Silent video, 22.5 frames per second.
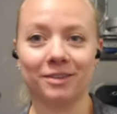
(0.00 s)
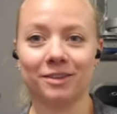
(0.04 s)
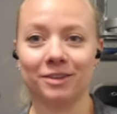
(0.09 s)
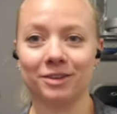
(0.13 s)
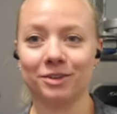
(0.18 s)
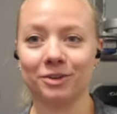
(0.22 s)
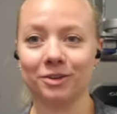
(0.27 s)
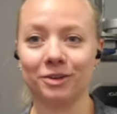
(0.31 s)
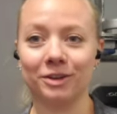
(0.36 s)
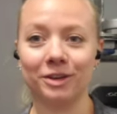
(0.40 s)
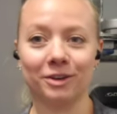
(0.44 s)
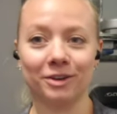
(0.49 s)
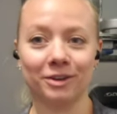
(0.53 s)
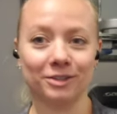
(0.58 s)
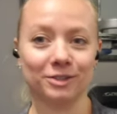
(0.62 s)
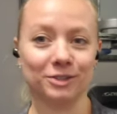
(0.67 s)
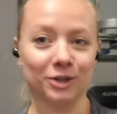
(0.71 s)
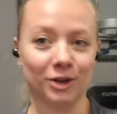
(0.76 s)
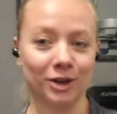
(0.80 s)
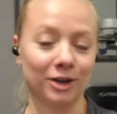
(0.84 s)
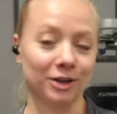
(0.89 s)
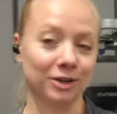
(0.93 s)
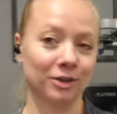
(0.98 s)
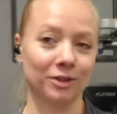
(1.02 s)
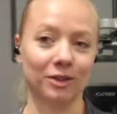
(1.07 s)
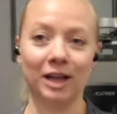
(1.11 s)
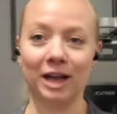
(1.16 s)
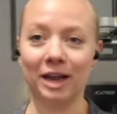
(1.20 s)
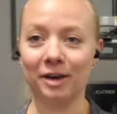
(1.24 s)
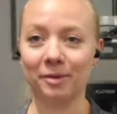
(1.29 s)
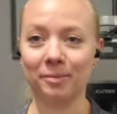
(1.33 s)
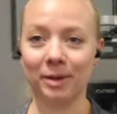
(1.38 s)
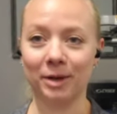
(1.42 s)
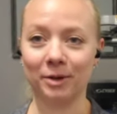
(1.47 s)
and you'll hear us talk a
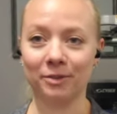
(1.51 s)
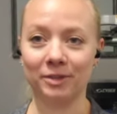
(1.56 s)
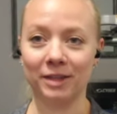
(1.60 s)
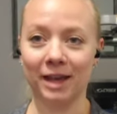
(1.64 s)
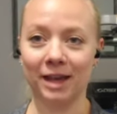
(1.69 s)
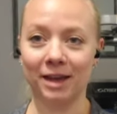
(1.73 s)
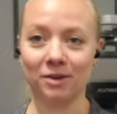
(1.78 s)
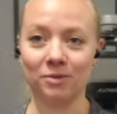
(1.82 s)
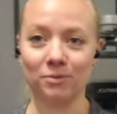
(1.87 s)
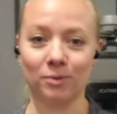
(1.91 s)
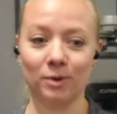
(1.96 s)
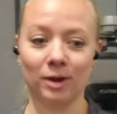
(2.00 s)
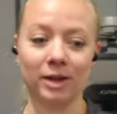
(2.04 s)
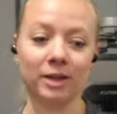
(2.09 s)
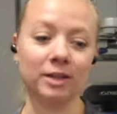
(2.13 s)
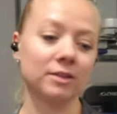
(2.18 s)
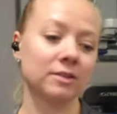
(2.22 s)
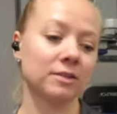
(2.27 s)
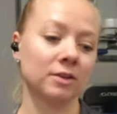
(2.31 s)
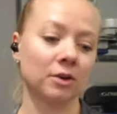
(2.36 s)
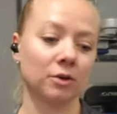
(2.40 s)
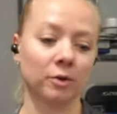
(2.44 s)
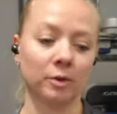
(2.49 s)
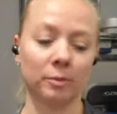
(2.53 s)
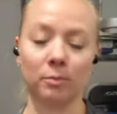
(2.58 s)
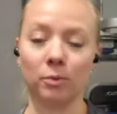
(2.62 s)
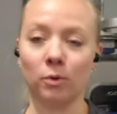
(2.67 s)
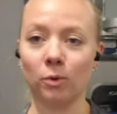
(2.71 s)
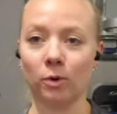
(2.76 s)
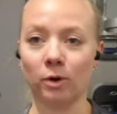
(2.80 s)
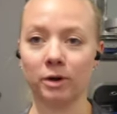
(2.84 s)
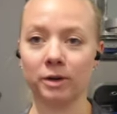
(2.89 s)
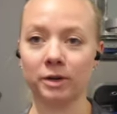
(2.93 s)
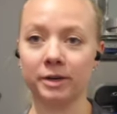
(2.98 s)
lot about that and why it's so
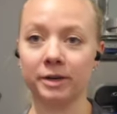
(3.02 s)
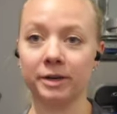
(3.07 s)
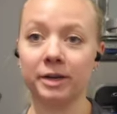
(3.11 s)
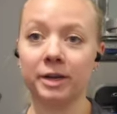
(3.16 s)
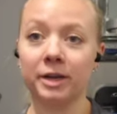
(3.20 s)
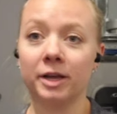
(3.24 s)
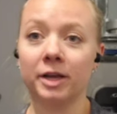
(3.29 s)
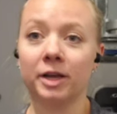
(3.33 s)
important.